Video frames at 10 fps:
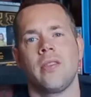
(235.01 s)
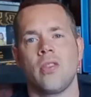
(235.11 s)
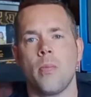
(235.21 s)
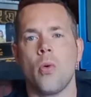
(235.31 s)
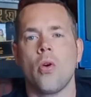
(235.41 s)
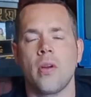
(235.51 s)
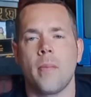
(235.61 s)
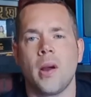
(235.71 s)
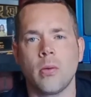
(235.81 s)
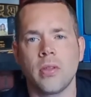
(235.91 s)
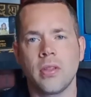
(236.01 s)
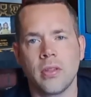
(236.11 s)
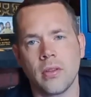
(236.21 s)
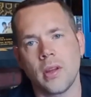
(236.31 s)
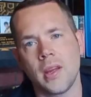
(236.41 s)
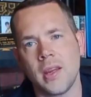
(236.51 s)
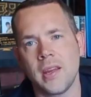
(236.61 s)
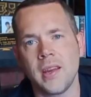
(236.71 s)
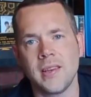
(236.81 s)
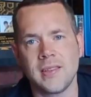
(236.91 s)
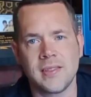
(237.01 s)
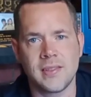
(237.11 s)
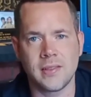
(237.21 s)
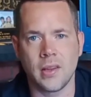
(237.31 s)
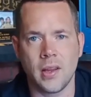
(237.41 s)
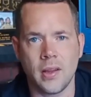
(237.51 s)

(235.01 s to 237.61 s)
the motor mouth. He is,